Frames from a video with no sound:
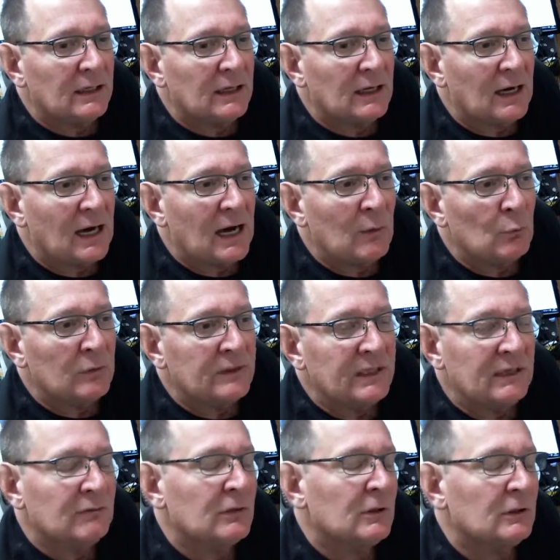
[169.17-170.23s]
I would
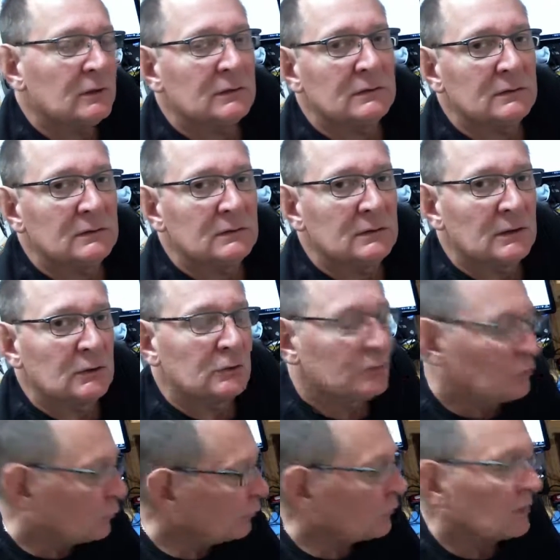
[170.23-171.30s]
give a little
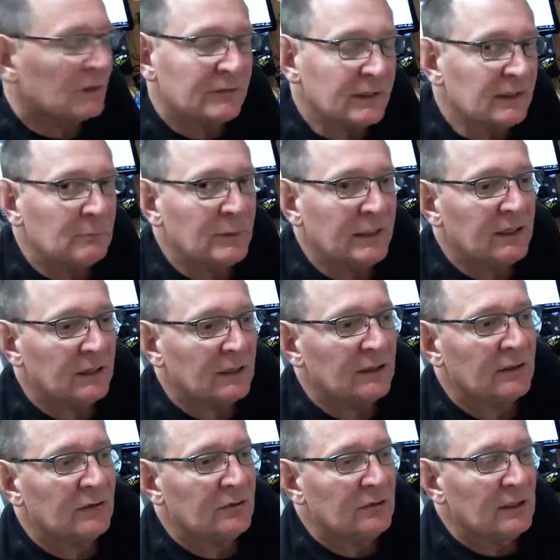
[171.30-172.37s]
tour of it,
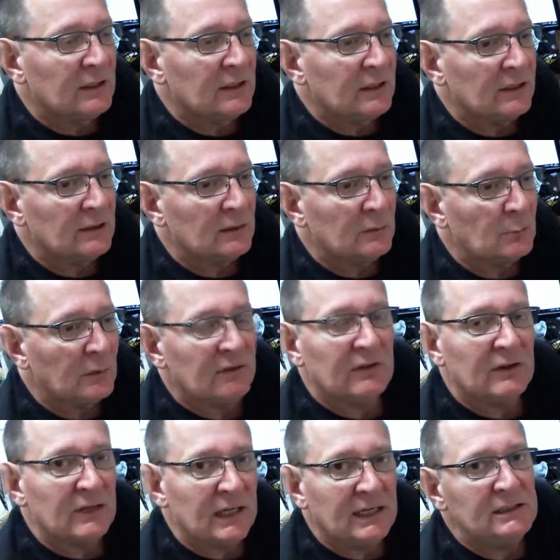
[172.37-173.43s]
because in the
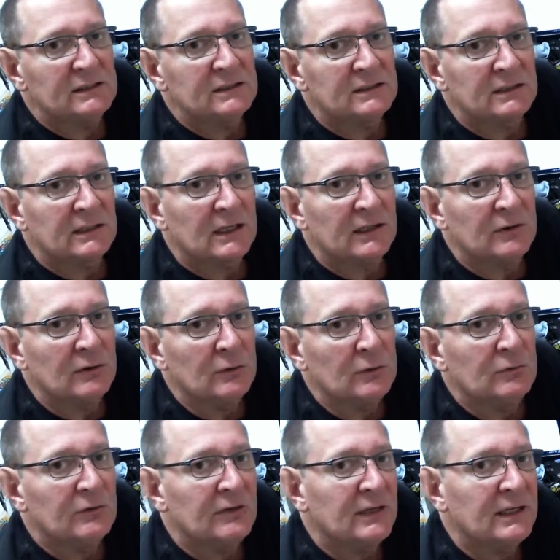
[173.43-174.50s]
presentations that I do,
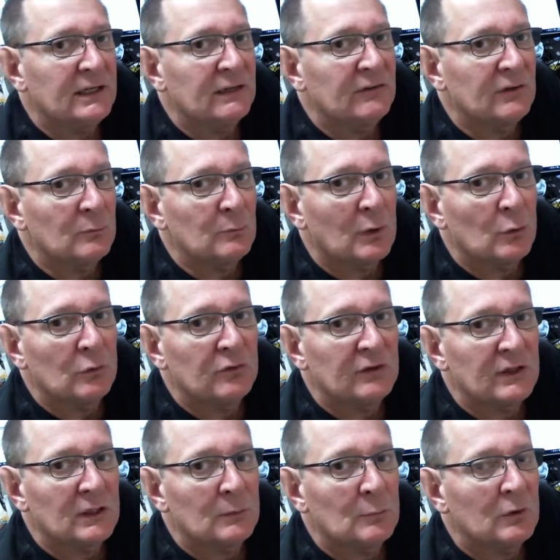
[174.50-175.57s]
say at
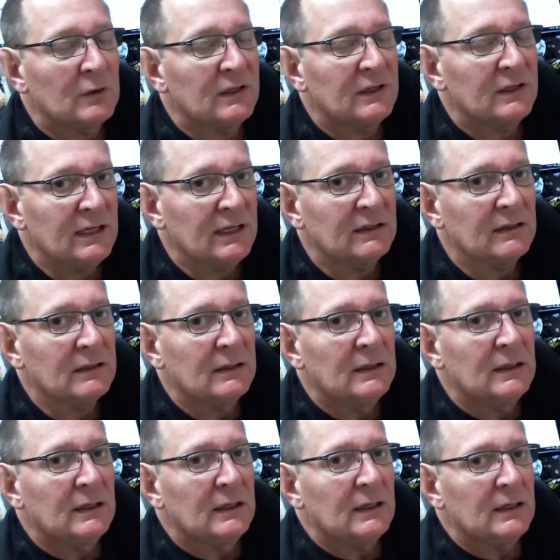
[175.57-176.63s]
Symposium or at Dayton
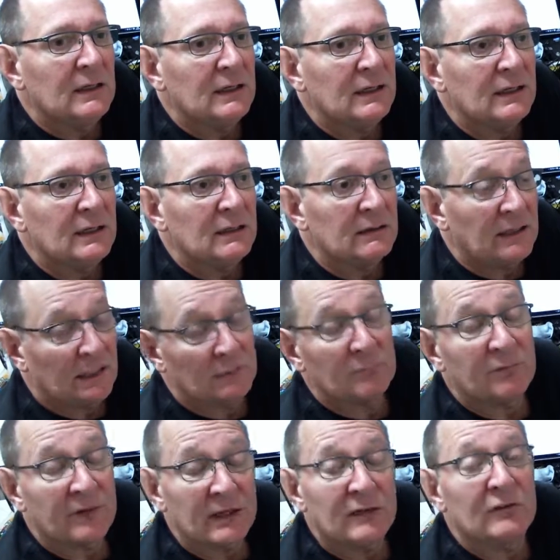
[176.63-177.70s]
and
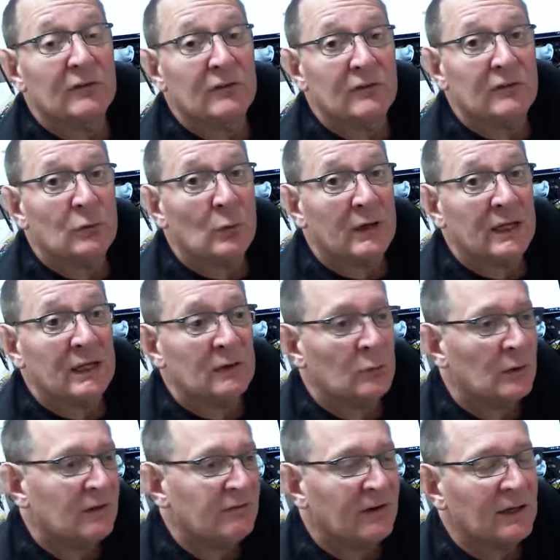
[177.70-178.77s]
Hamfests,
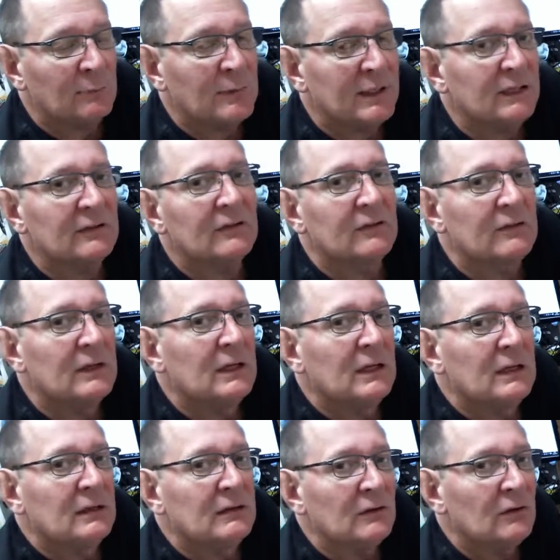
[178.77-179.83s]
20-25 minutes
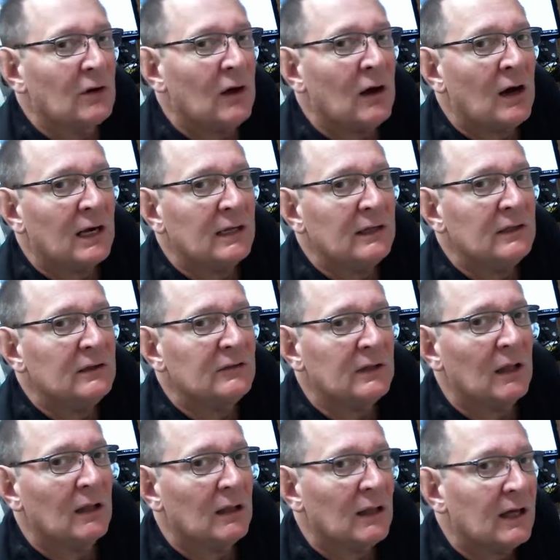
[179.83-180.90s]
to talk isn't
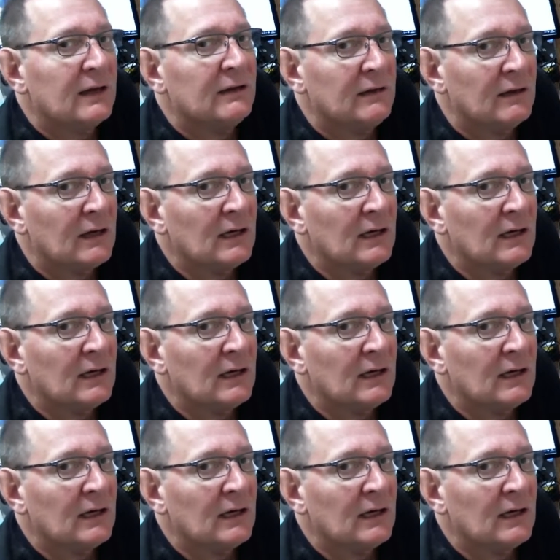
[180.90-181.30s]
a lot of time,